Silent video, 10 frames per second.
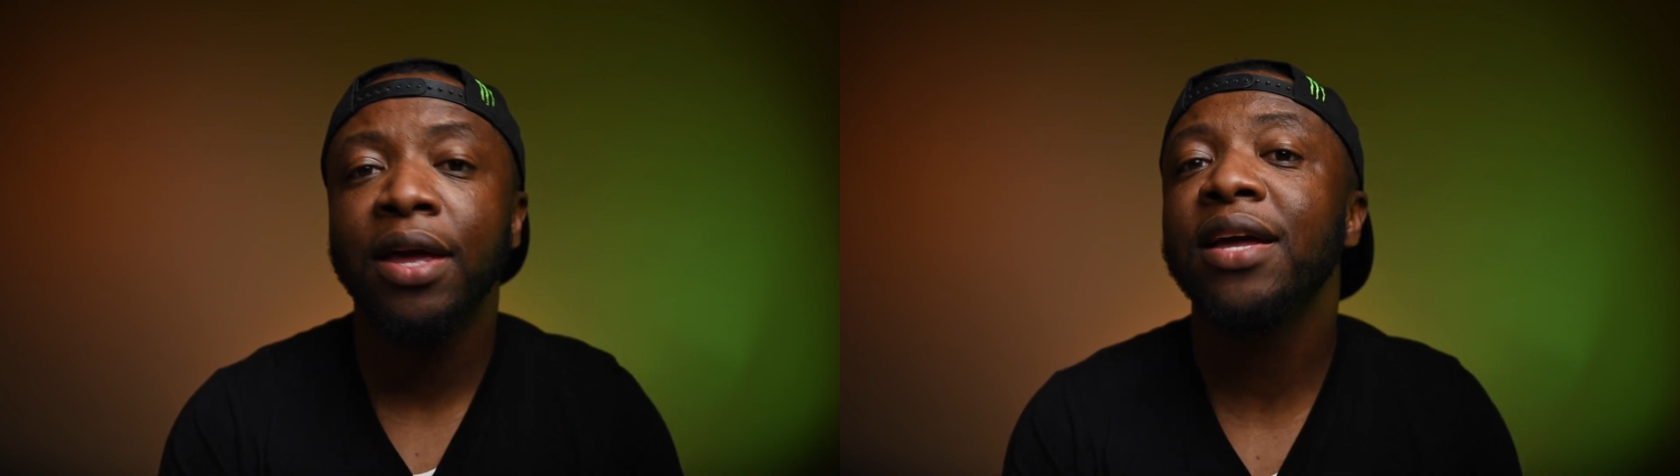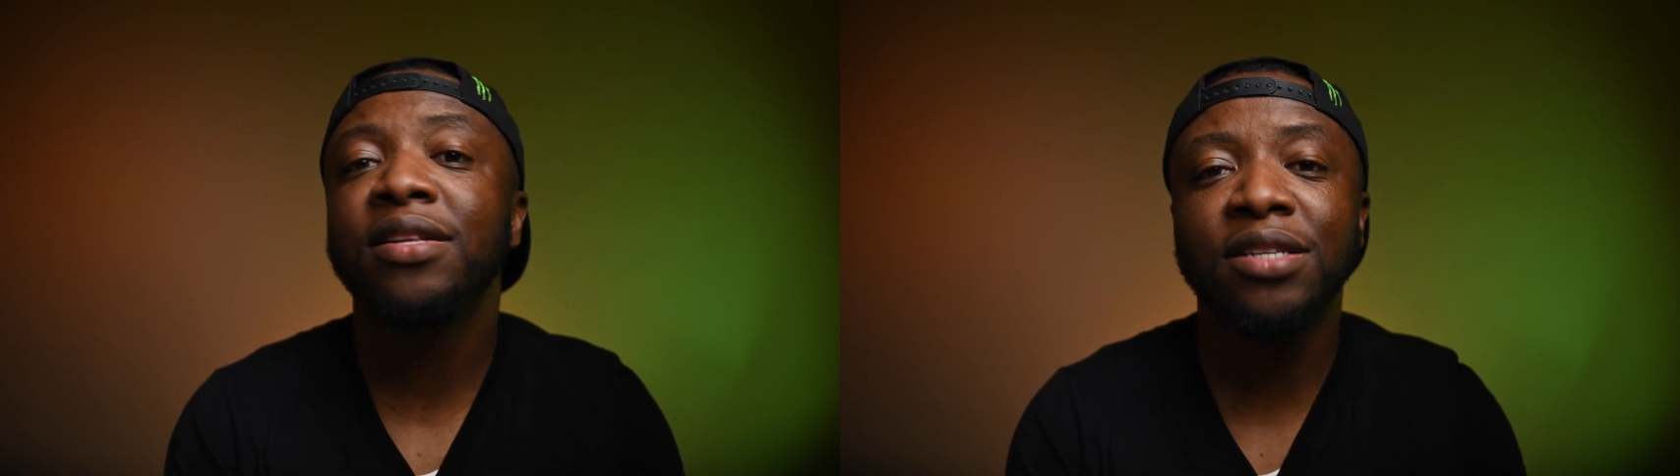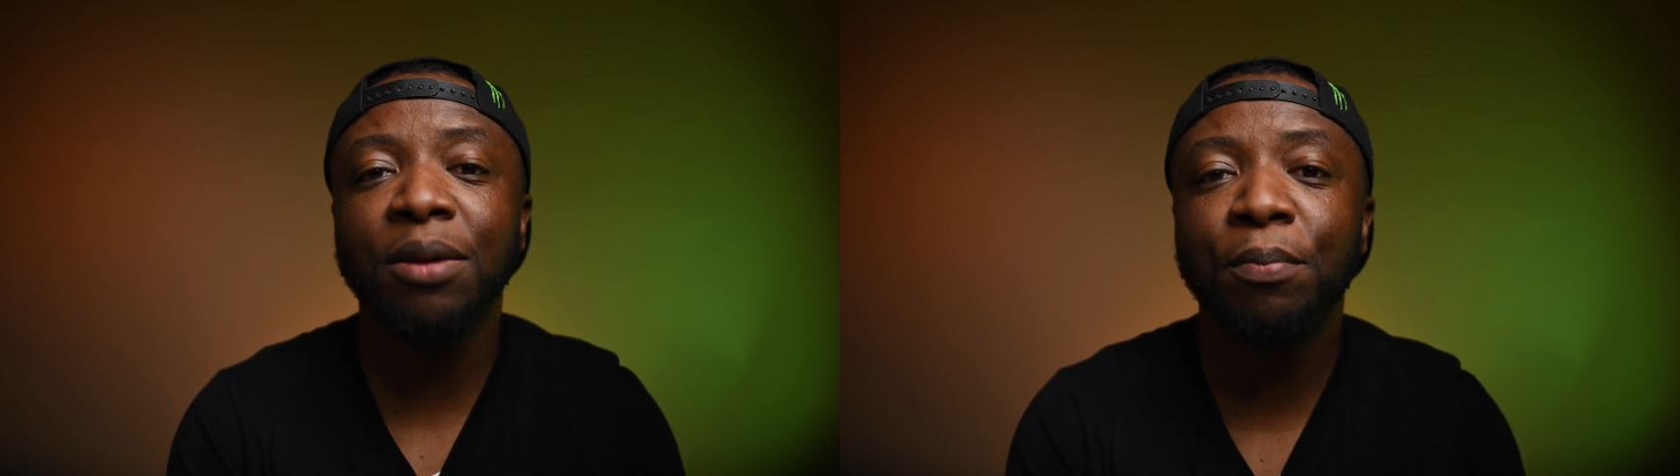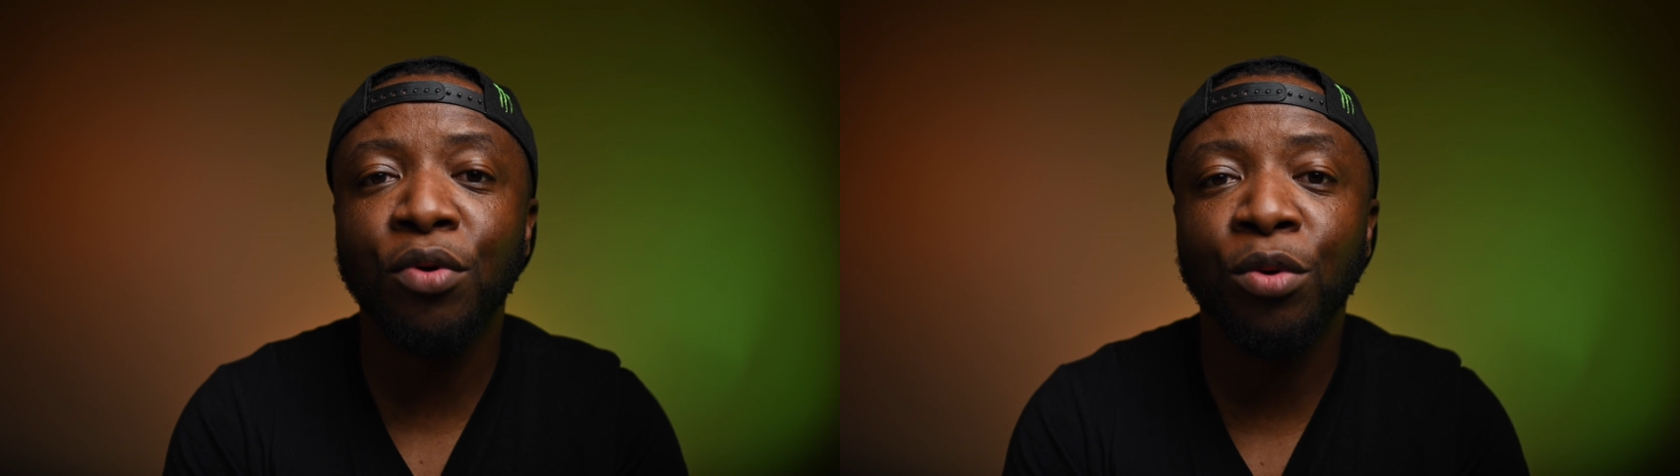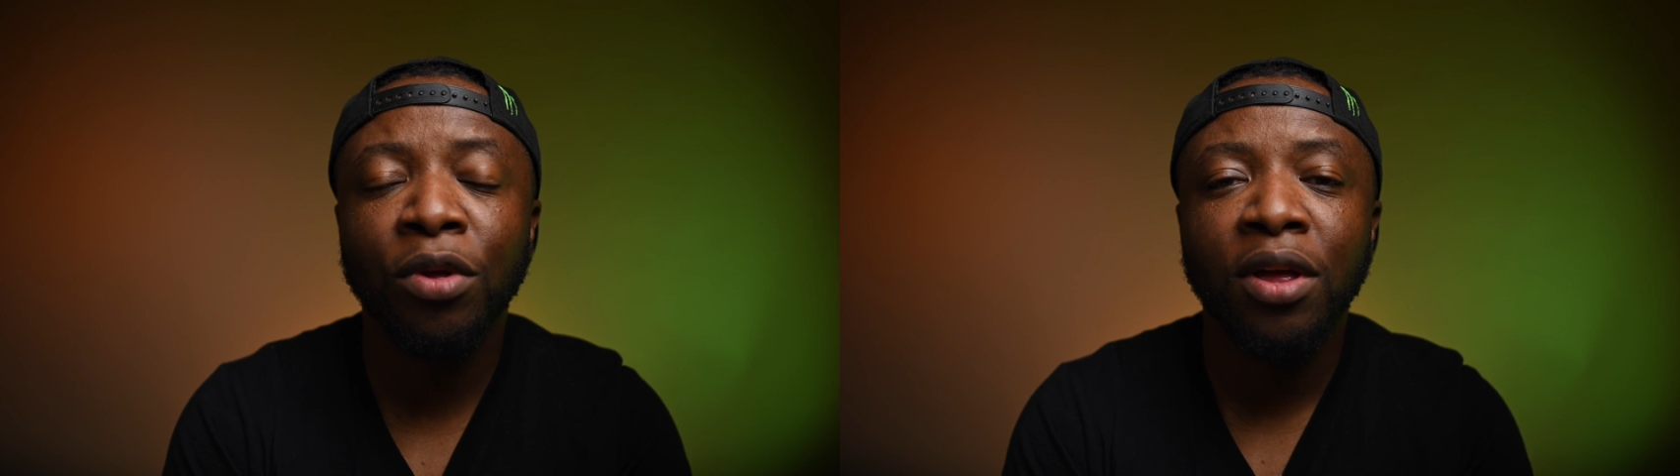It's
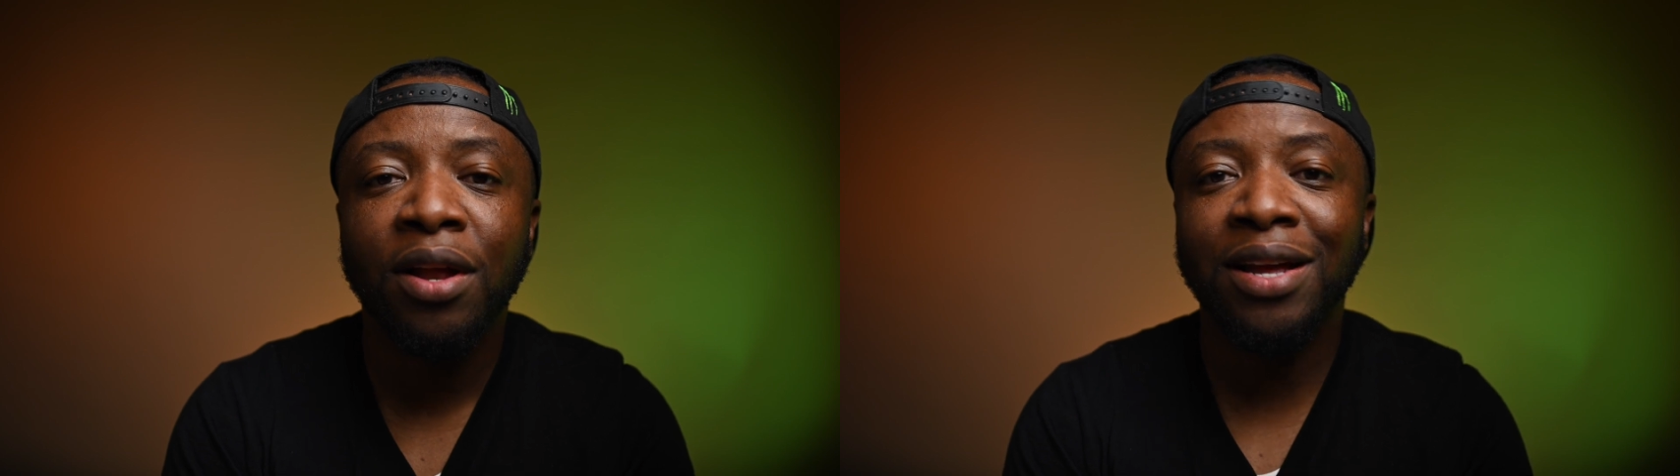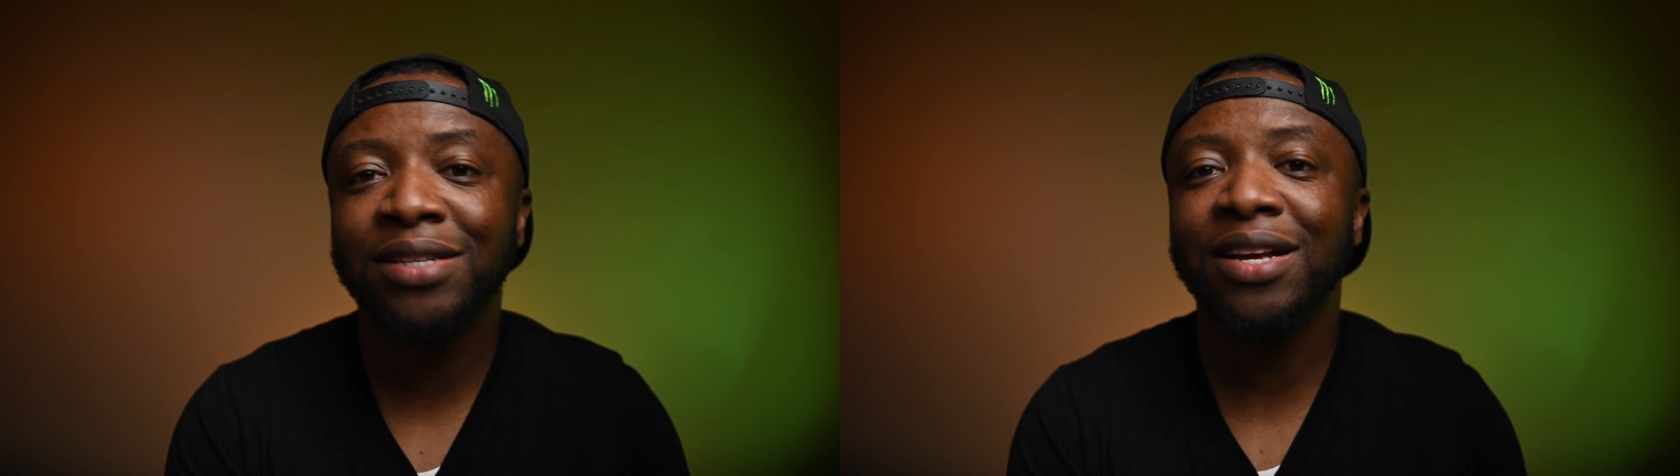simple. Let's